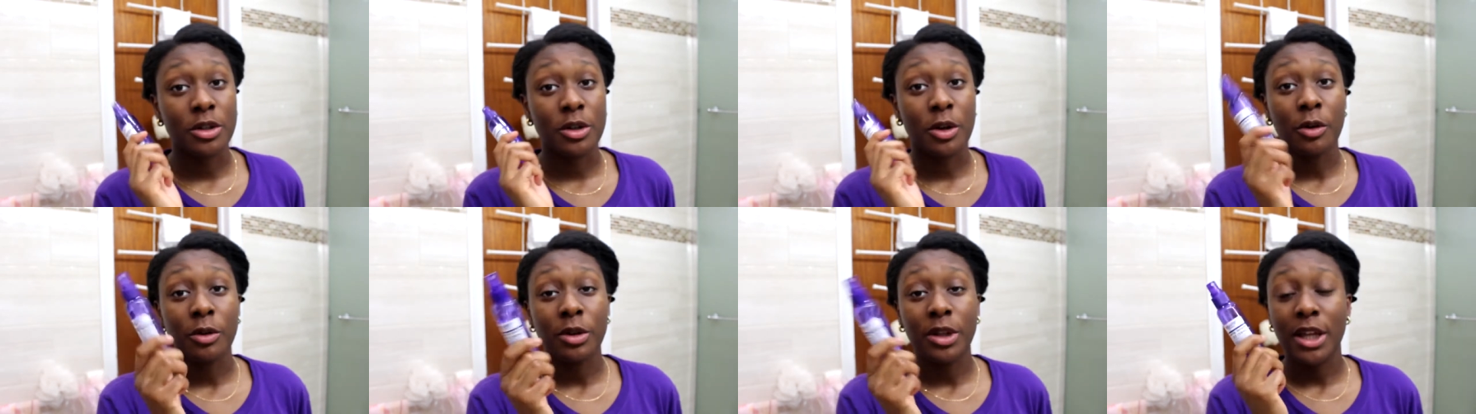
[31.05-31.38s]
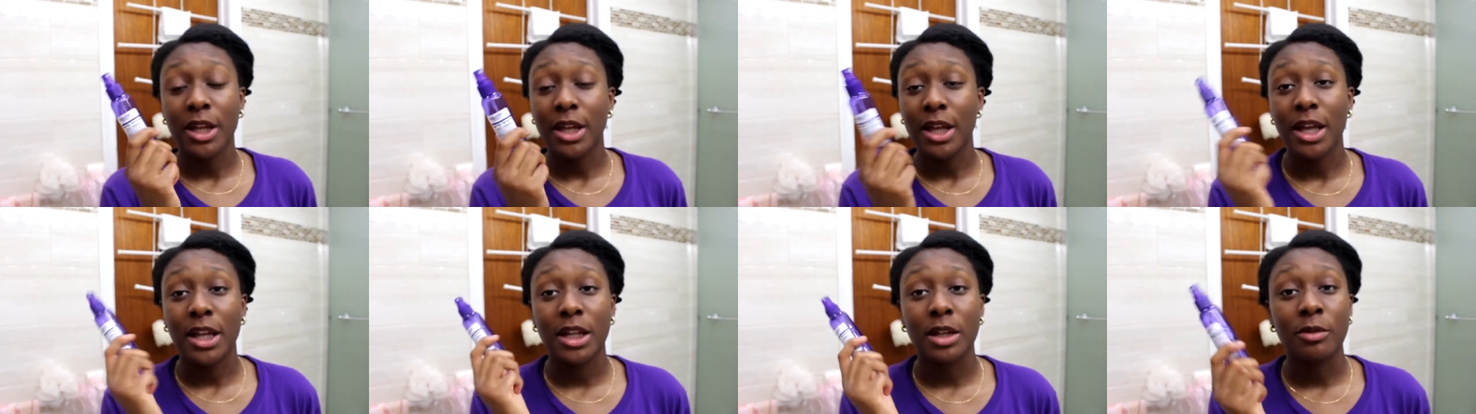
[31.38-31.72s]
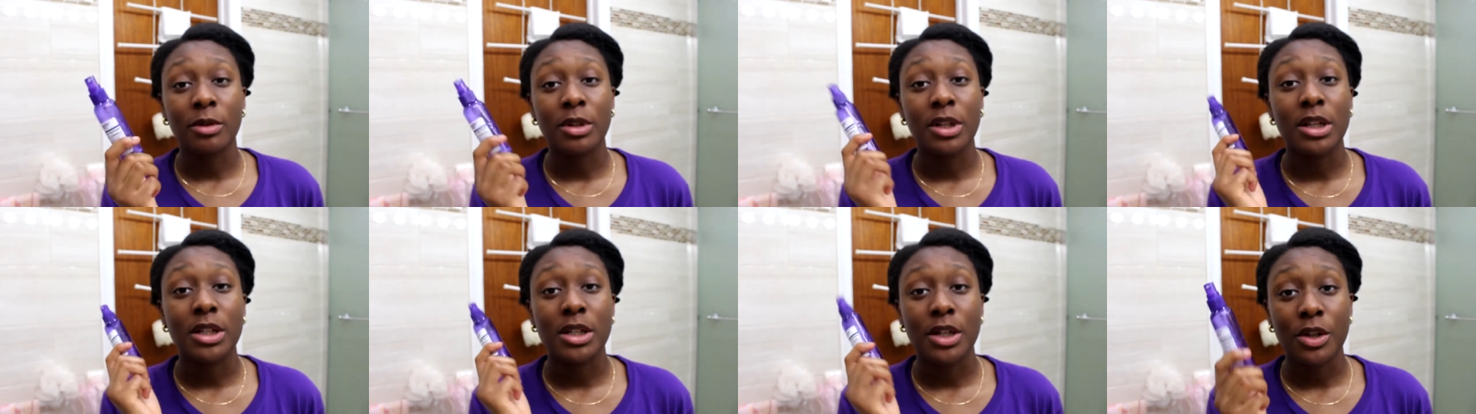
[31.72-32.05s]
Don't let
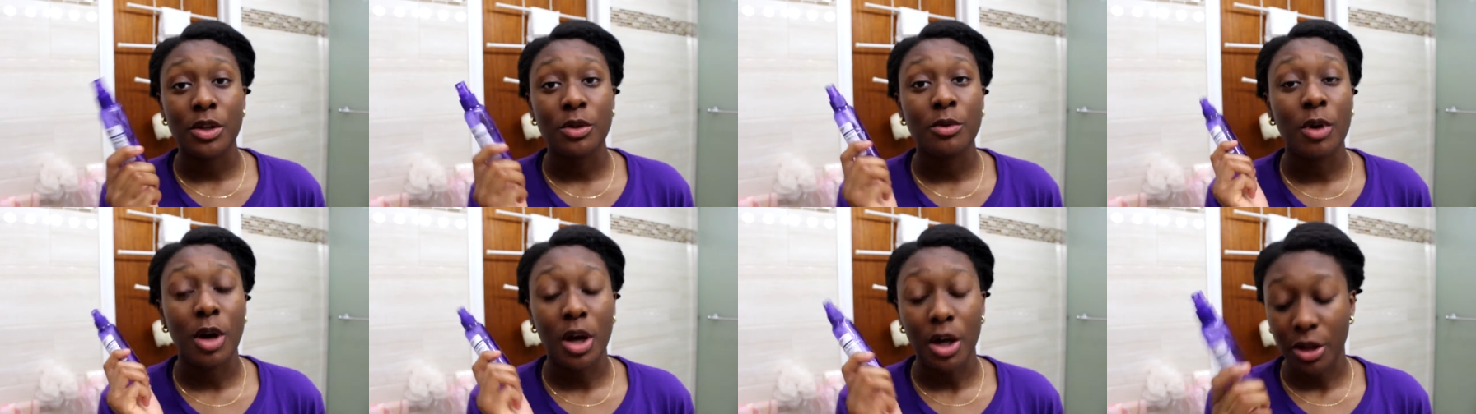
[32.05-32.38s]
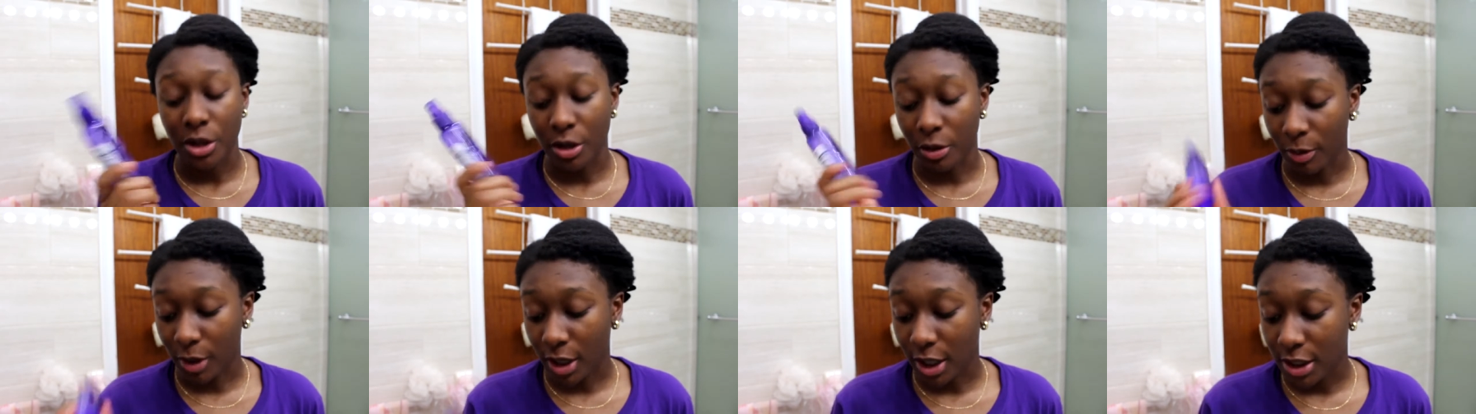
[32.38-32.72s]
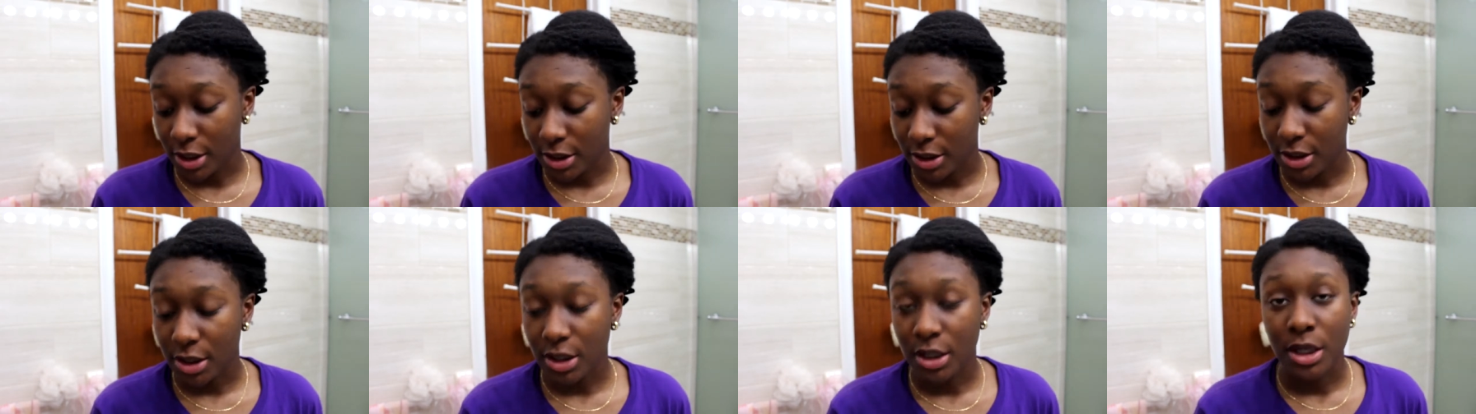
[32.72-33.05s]
anyone tell you
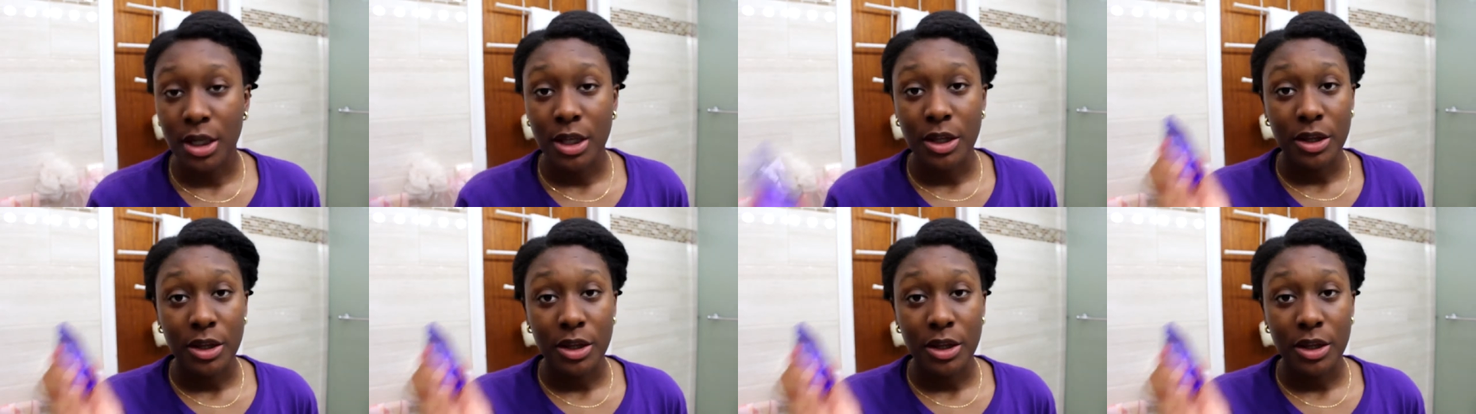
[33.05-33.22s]
otherwise.